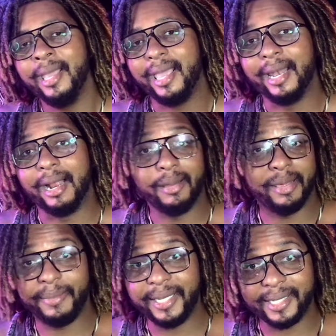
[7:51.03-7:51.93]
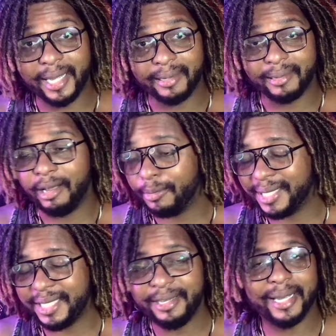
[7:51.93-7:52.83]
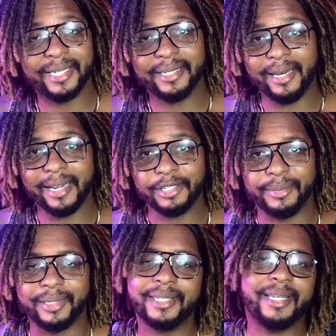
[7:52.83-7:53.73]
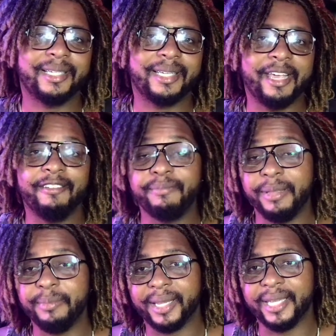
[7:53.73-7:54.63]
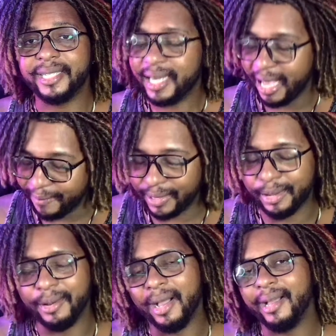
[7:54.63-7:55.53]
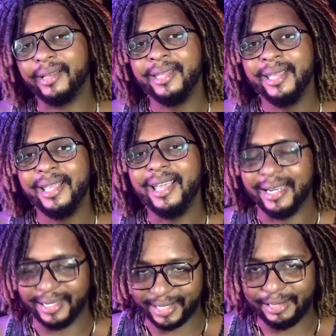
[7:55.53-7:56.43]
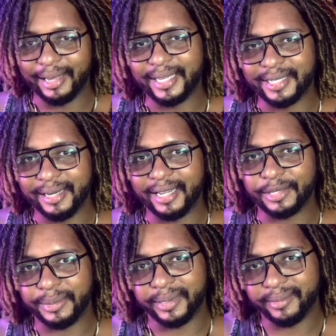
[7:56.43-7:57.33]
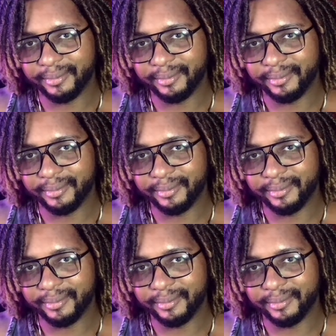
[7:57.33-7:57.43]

And all that being said, I hope to see you guys in the next one. Stay safe, be blessed, have aloha. And I'll see you guys on the next one.